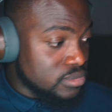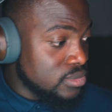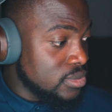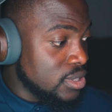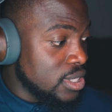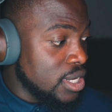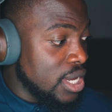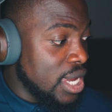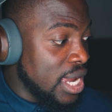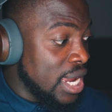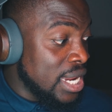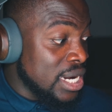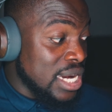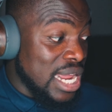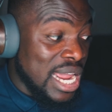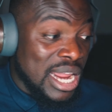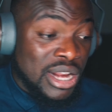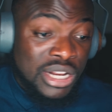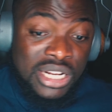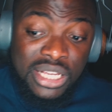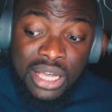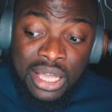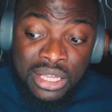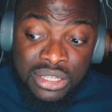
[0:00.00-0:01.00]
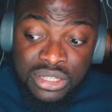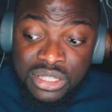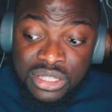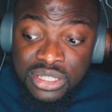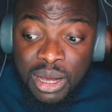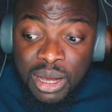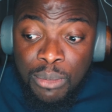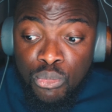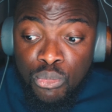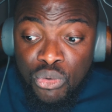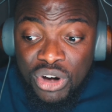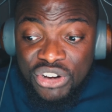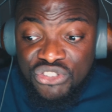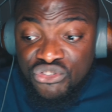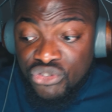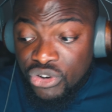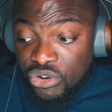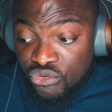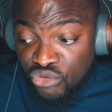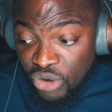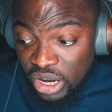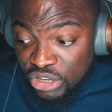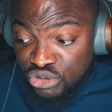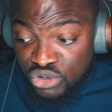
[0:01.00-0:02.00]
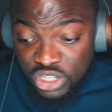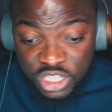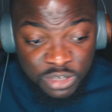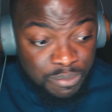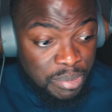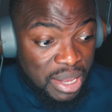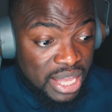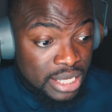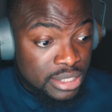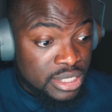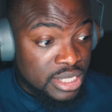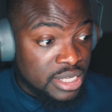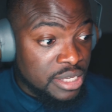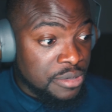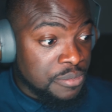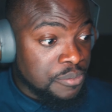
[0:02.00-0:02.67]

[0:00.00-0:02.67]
in somewhat retrospect,